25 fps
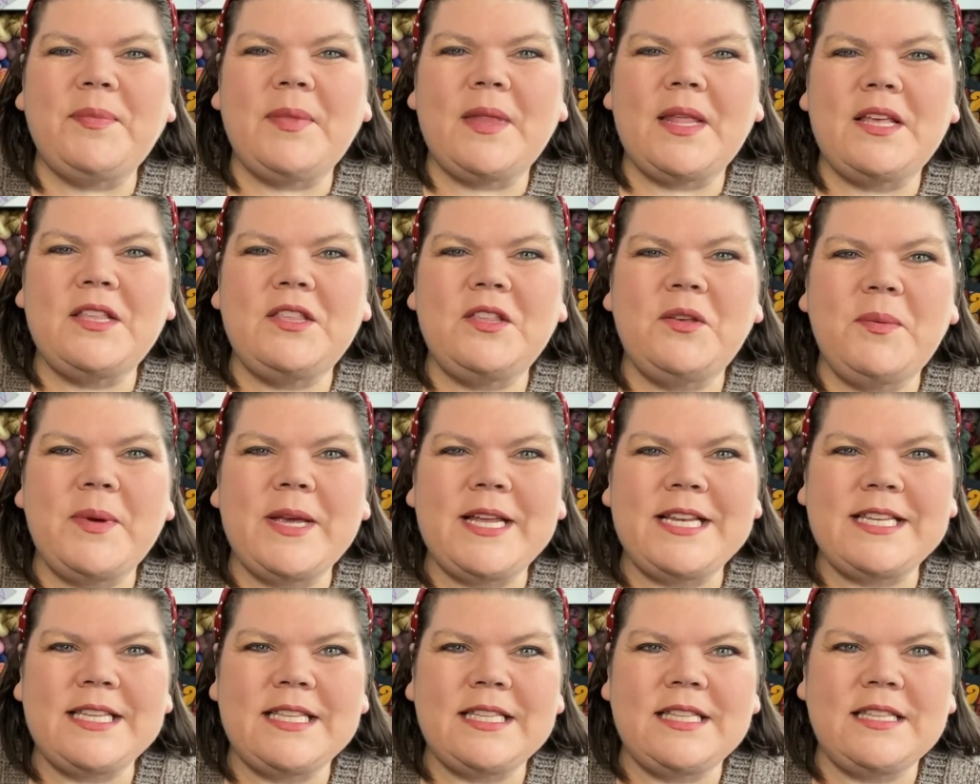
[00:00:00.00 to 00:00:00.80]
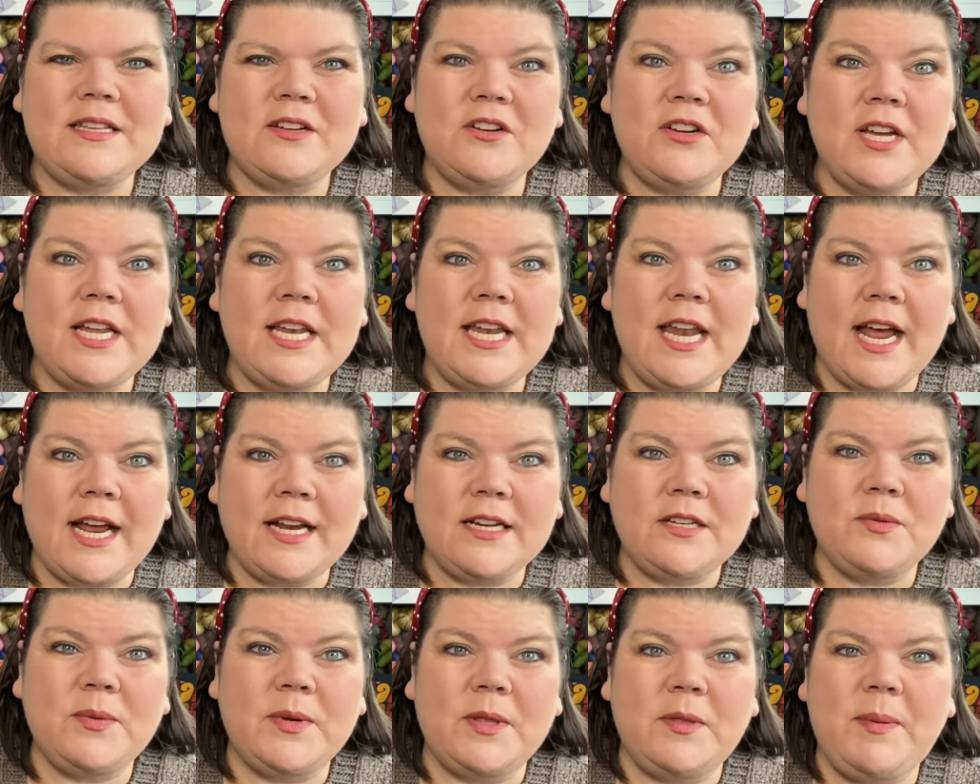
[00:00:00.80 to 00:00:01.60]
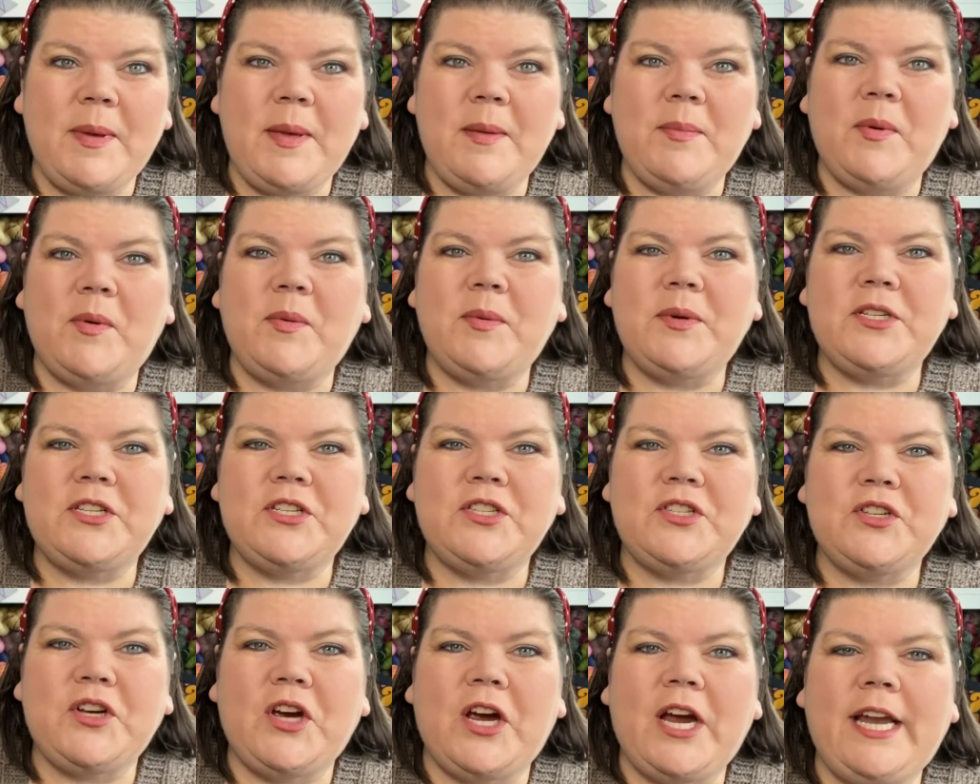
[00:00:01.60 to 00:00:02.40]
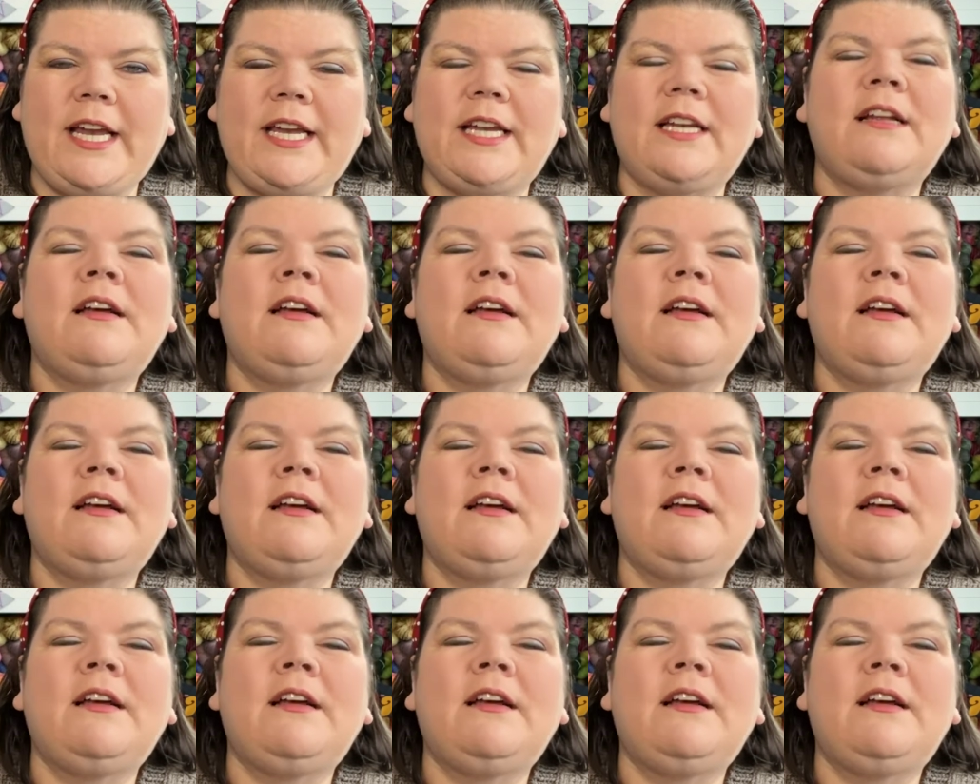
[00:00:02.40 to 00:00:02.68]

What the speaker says: So we get to still connect with people, which is great.